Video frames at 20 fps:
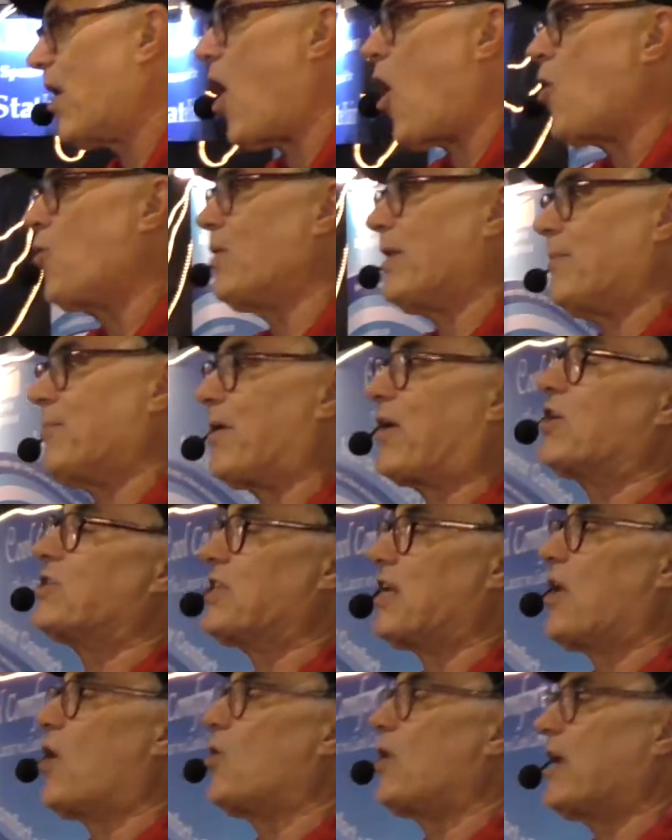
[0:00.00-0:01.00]
one only,
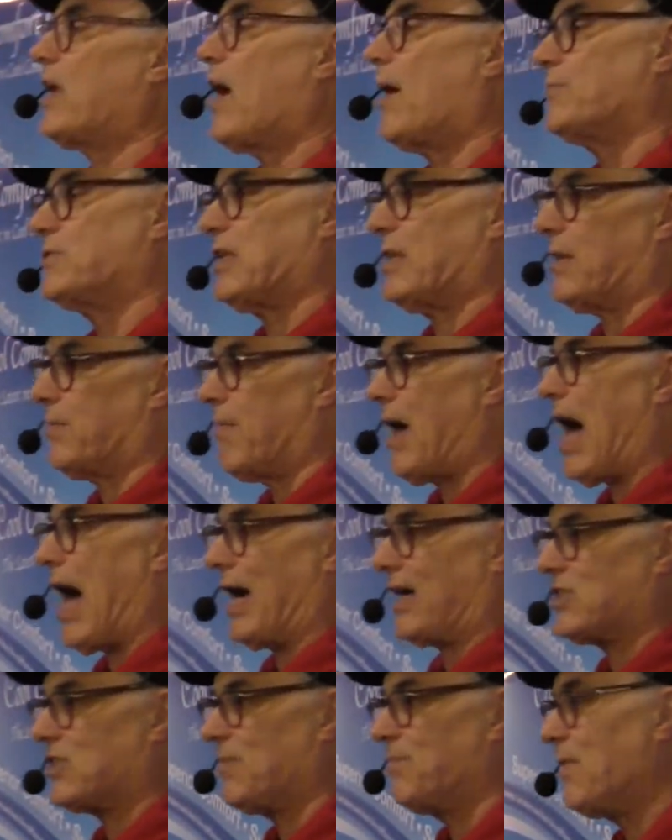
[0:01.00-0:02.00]
because it only comes in the
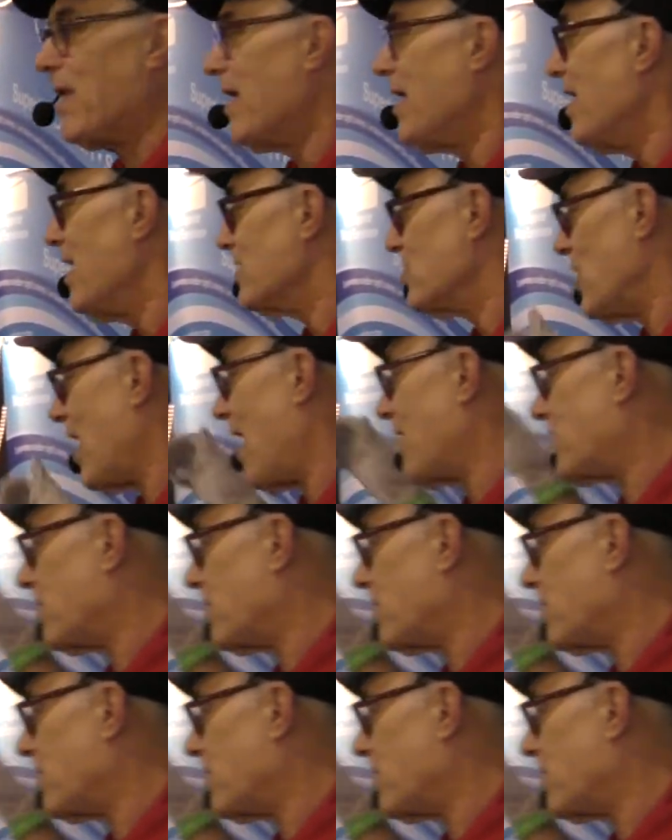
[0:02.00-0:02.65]
box. So you